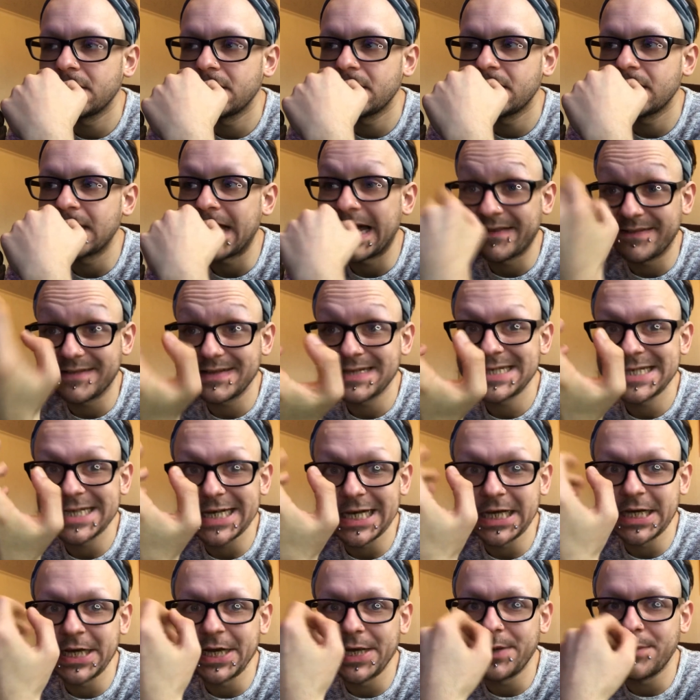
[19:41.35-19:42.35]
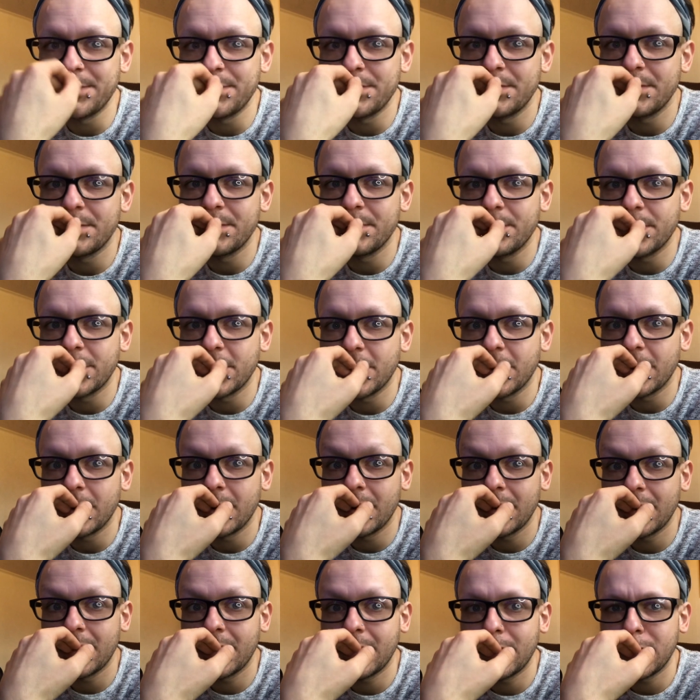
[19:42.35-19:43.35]
at the time, but
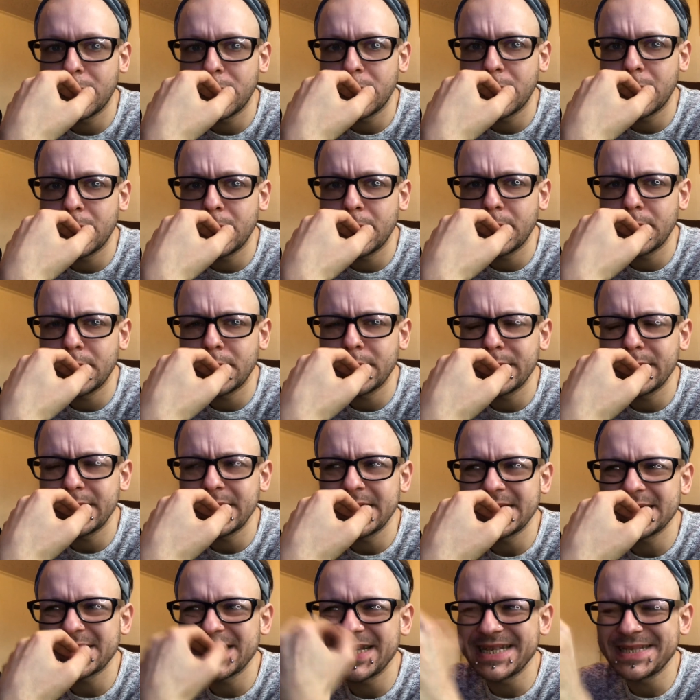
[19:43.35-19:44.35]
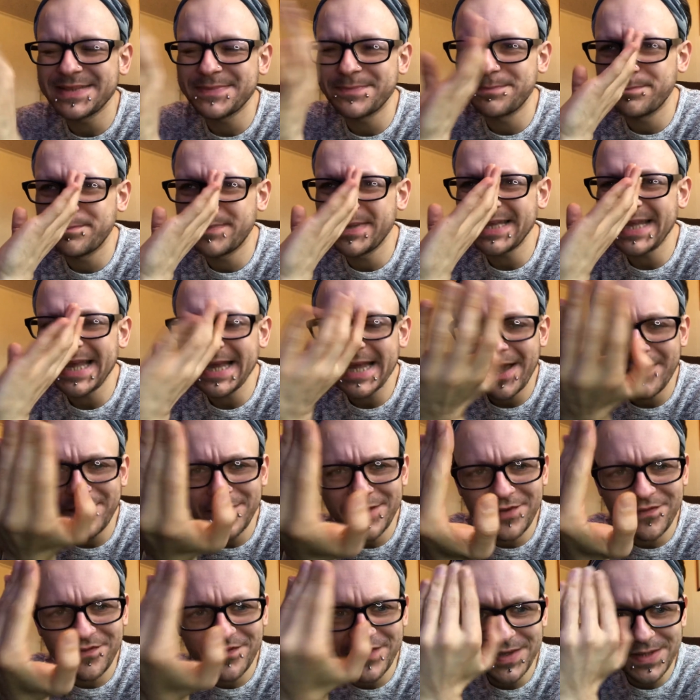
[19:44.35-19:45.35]
it's bit like
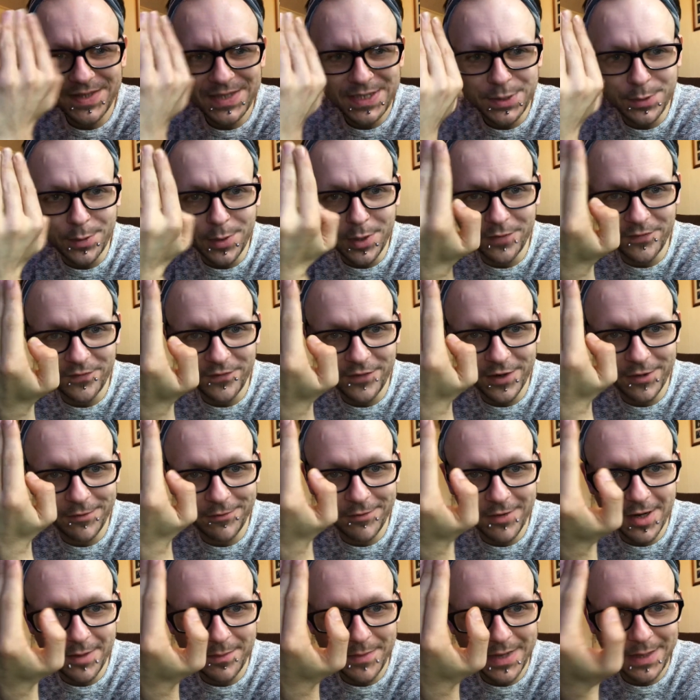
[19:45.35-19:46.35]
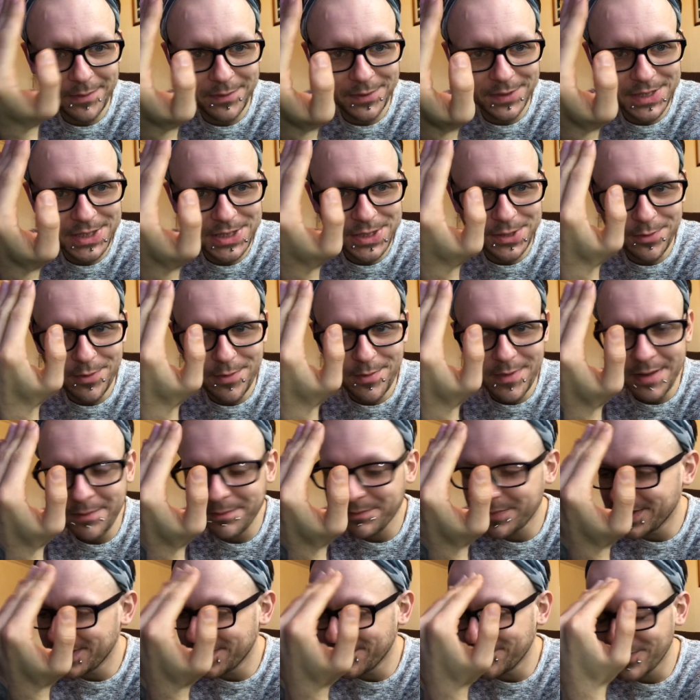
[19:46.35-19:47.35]
having a filter over it, where I'm able to
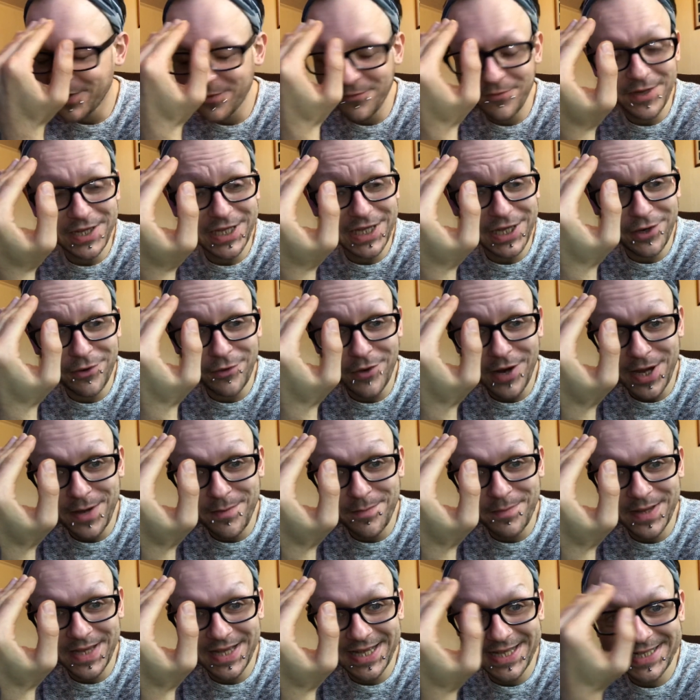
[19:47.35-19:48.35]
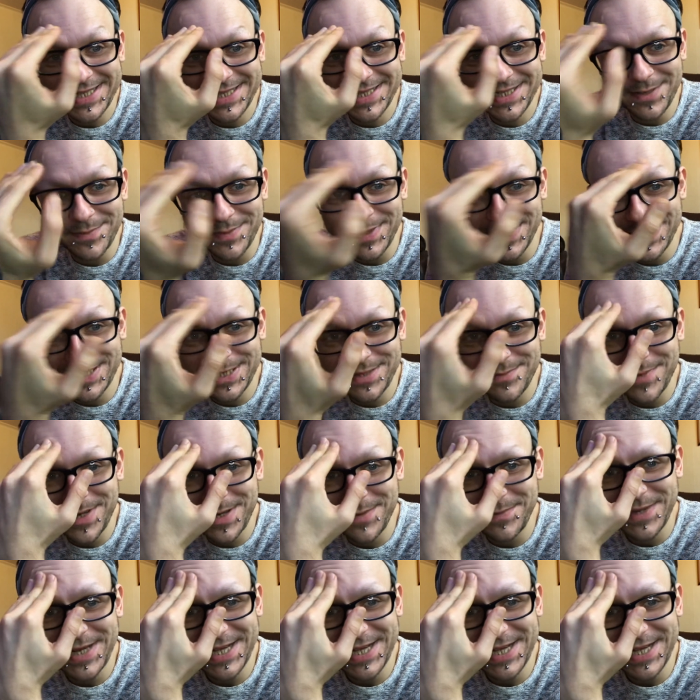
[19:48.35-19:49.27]
remember the really great bits, the bits that made me